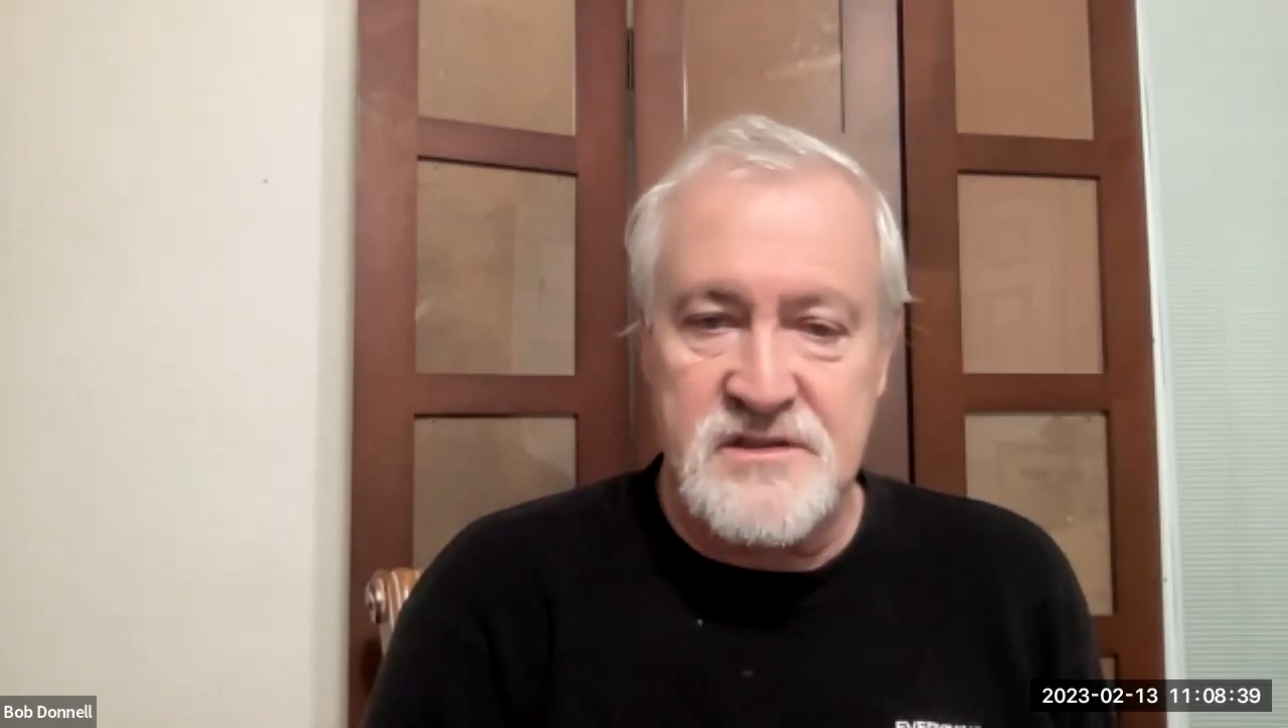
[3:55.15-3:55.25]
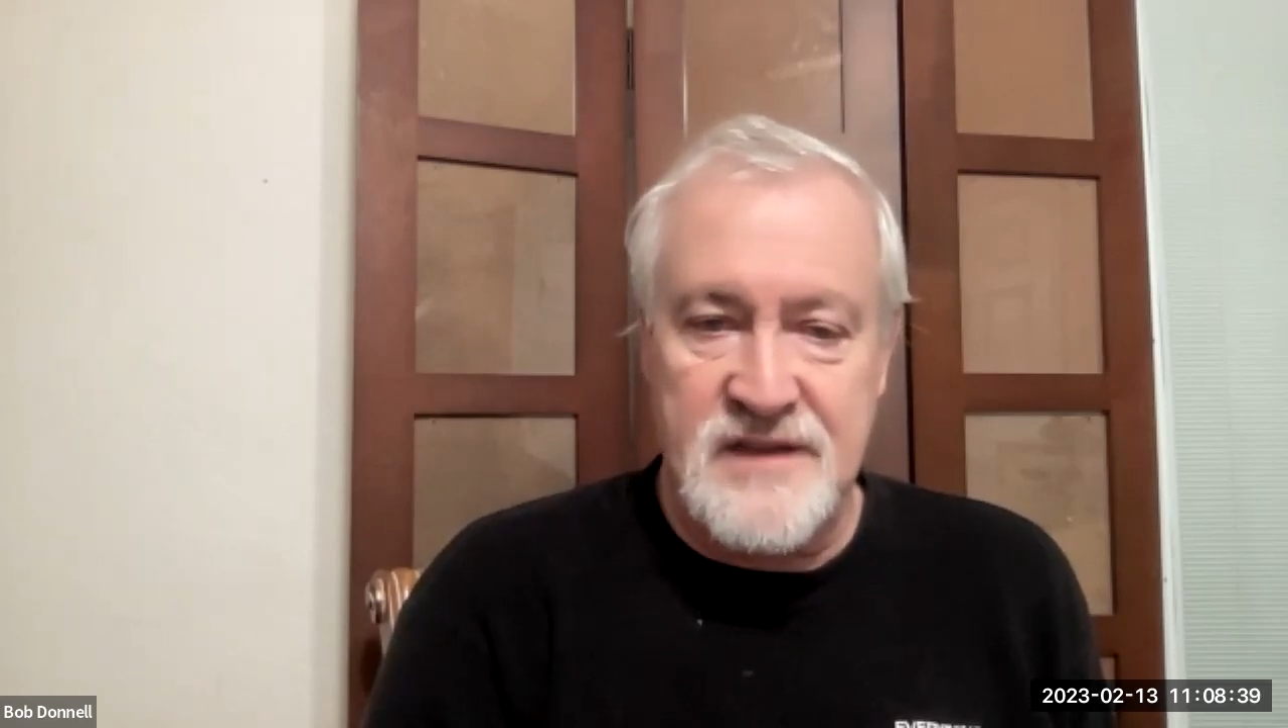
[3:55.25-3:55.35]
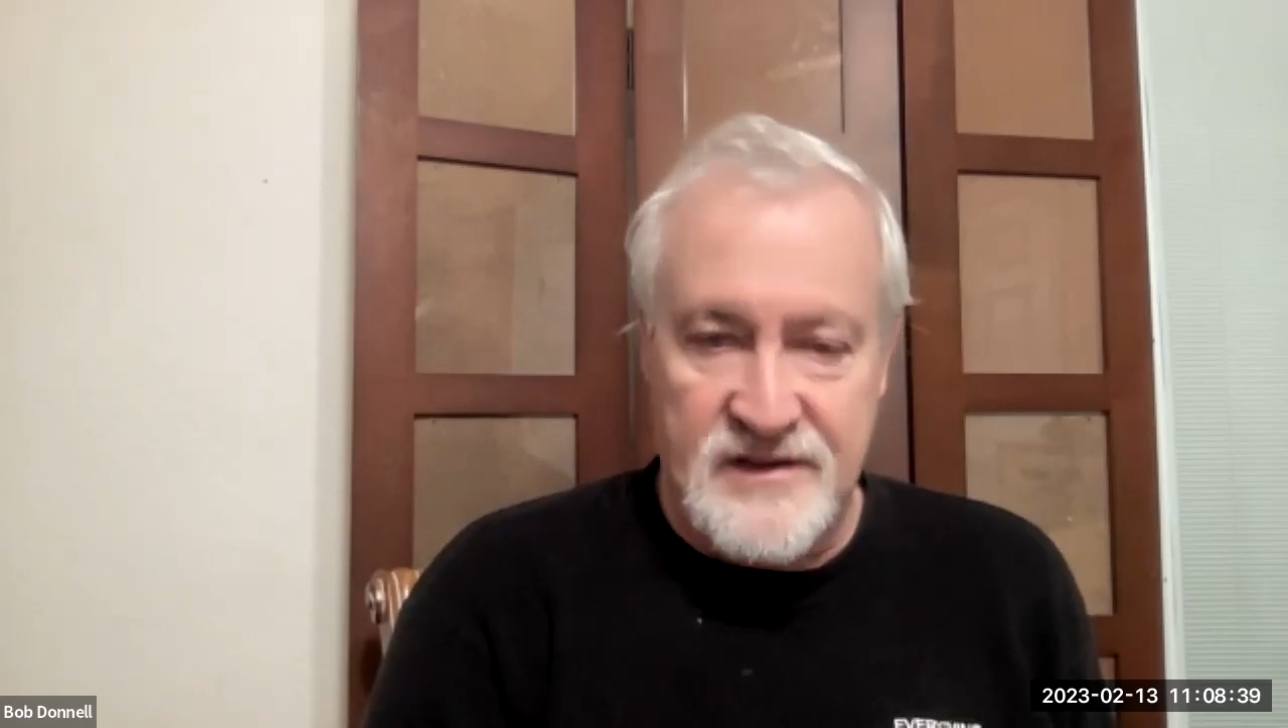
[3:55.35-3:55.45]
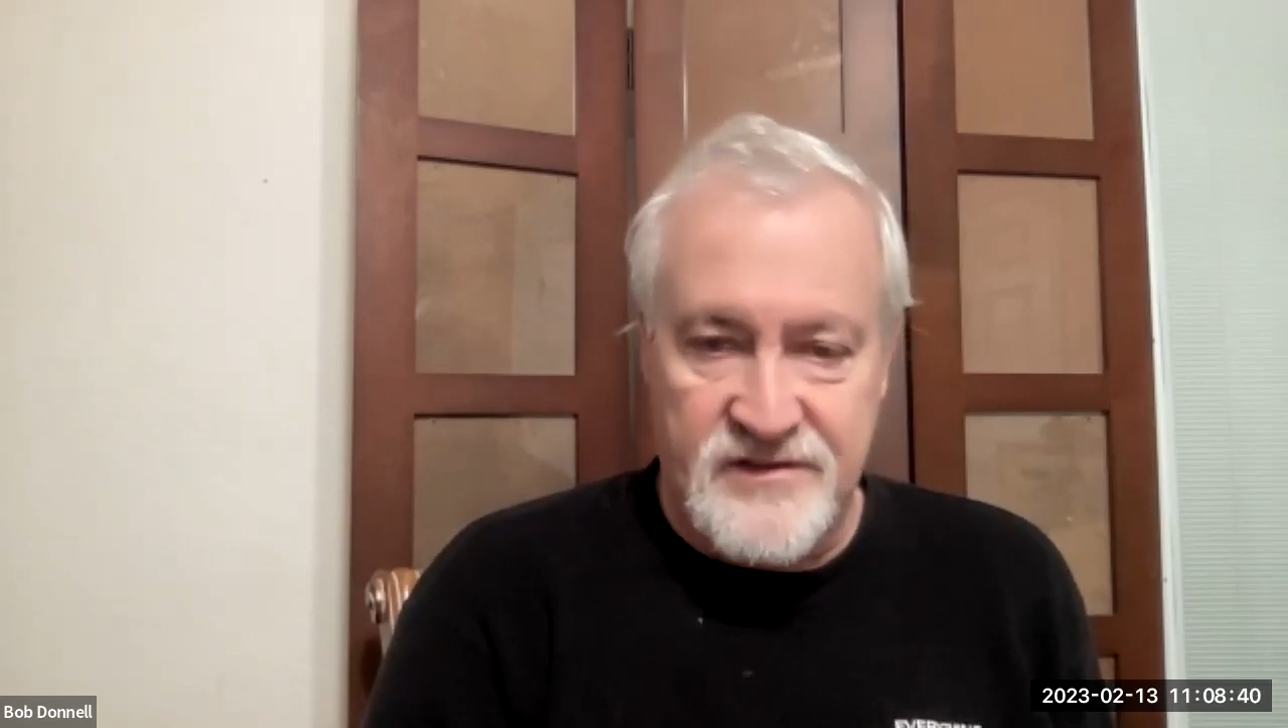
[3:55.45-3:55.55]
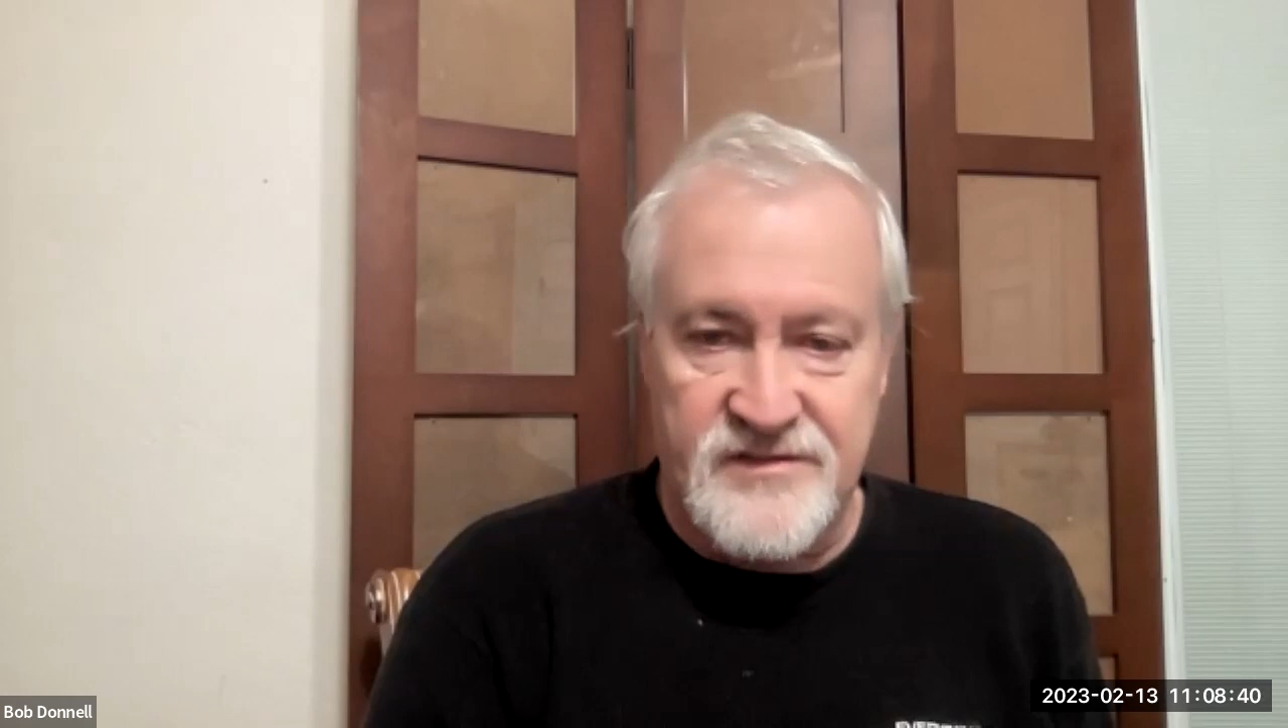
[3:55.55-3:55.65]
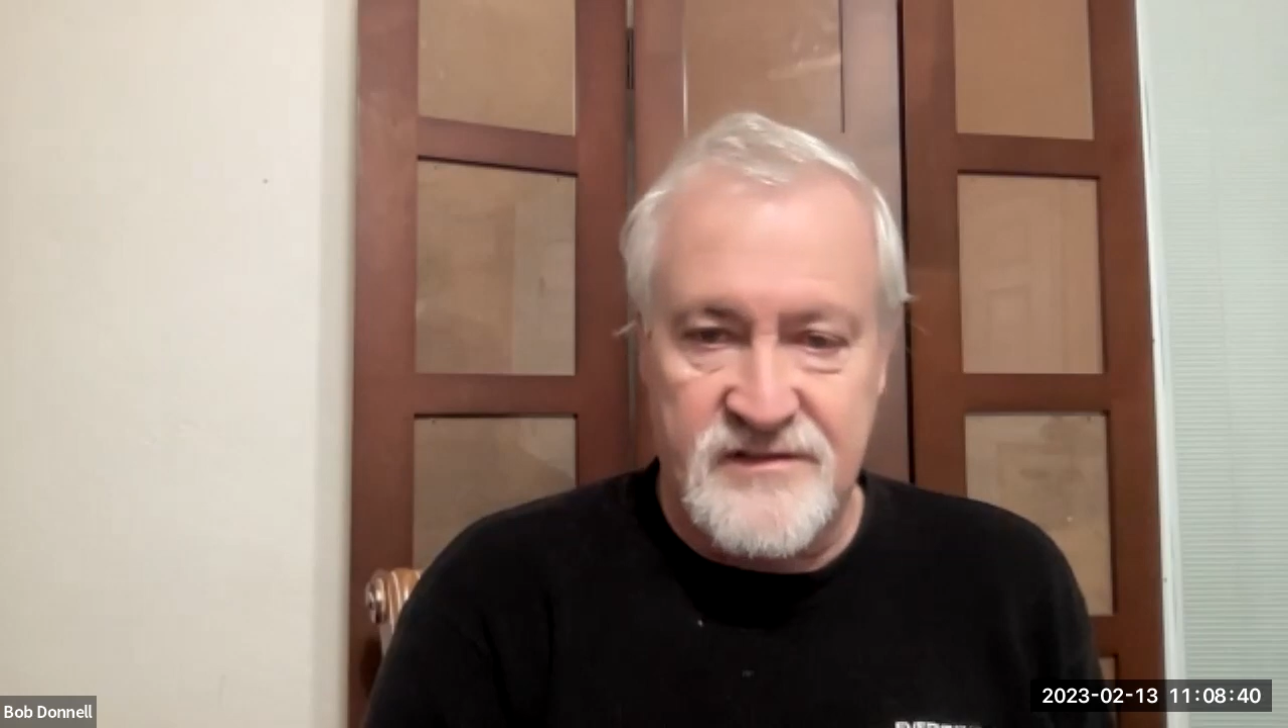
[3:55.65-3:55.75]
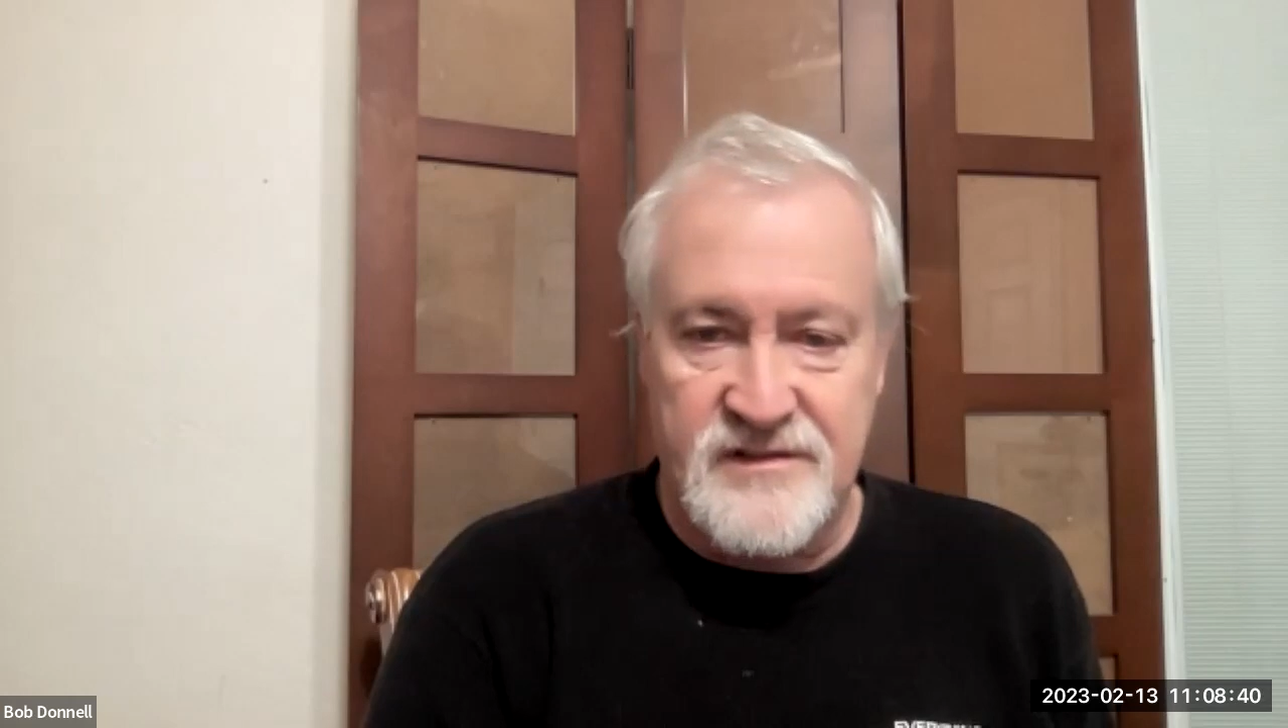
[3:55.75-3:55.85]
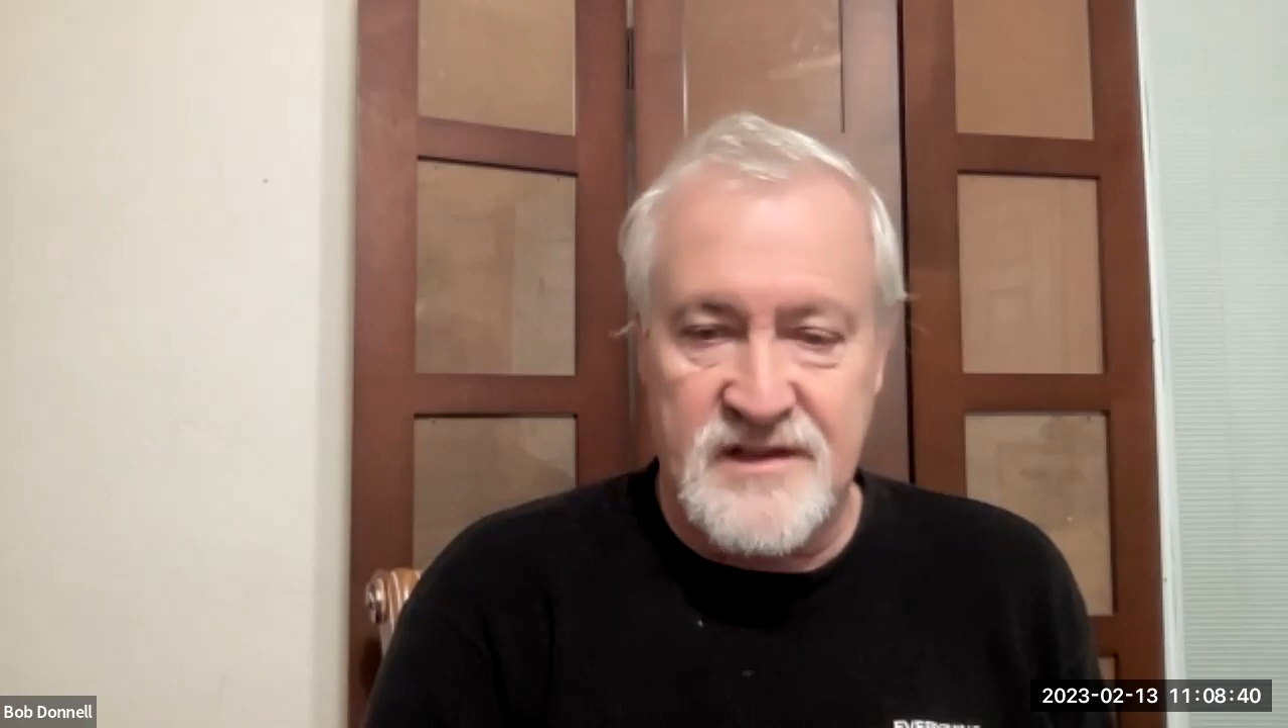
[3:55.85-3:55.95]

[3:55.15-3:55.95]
Yes.